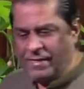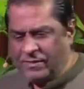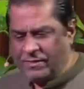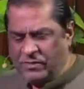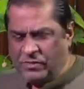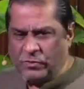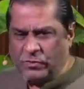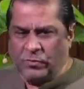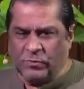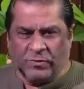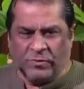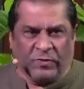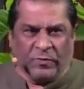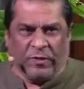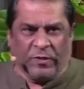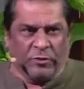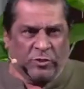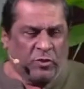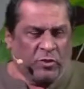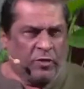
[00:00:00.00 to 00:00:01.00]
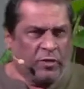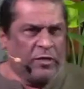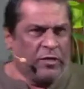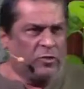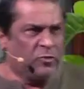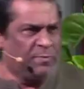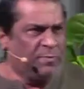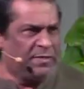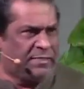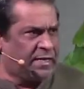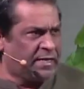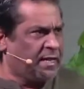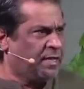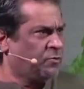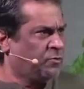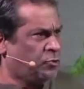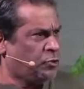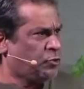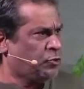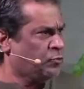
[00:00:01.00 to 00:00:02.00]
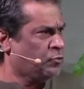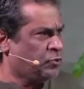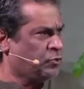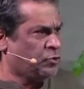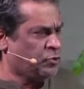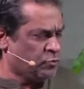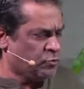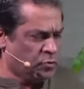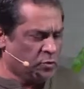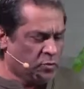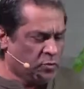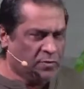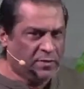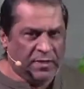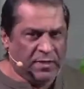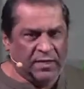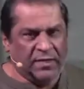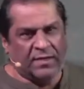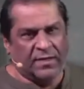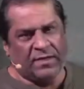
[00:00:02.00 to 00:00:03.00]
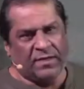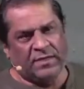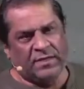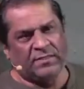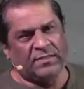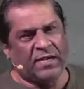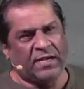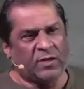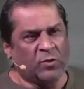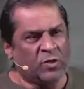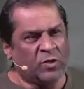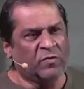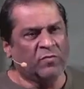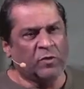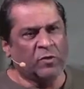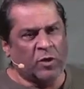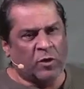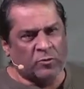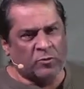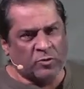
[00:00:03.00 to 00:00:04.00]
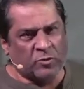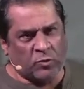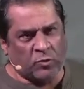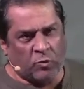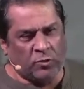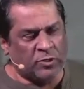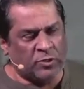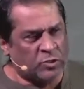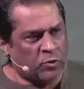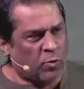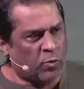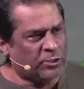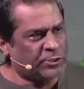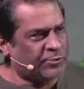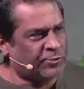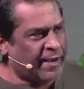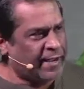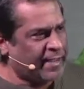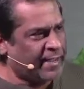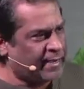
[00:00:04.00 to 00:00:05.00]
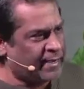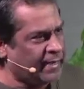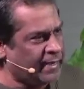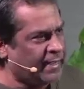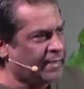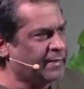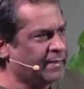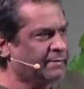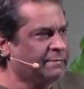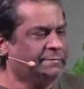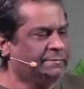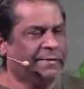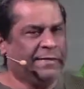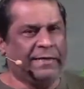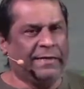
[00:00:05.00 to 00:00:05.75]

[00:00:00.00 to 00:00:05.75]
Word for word: so he was talking to me. He said, "Hey, do you know?" I said, "I don't even know how to hold a squash racket, like, you know."